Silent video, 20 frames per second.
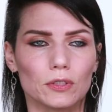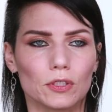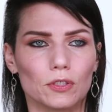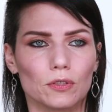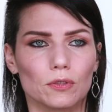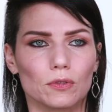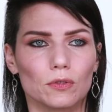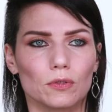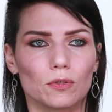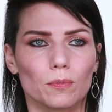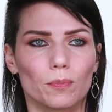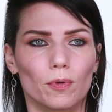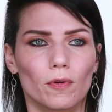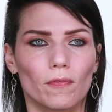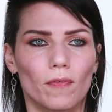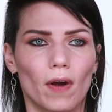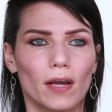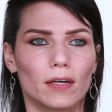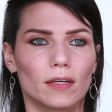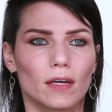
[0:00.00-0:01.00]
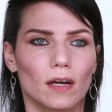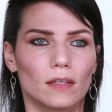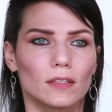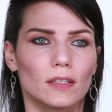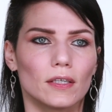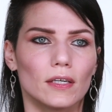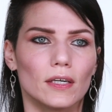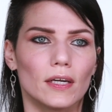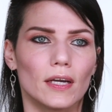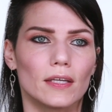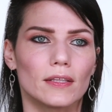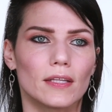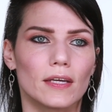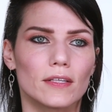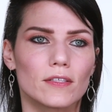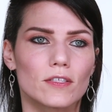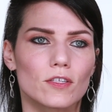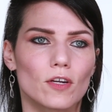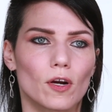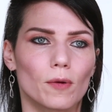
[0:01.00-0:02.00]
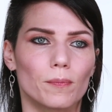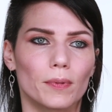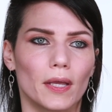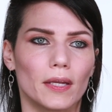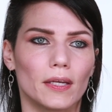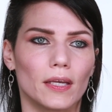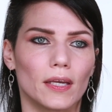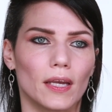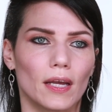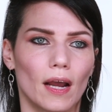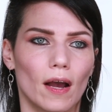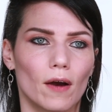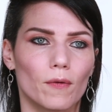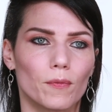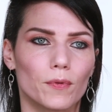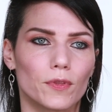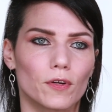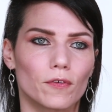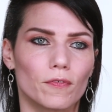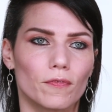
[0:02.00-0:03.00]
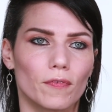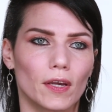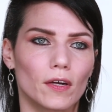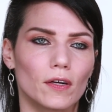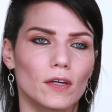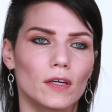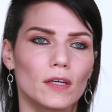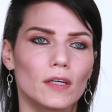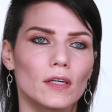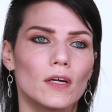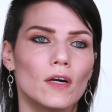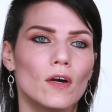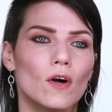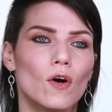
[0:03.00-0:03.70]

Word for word: to provide color, and then start blending it out with your finger.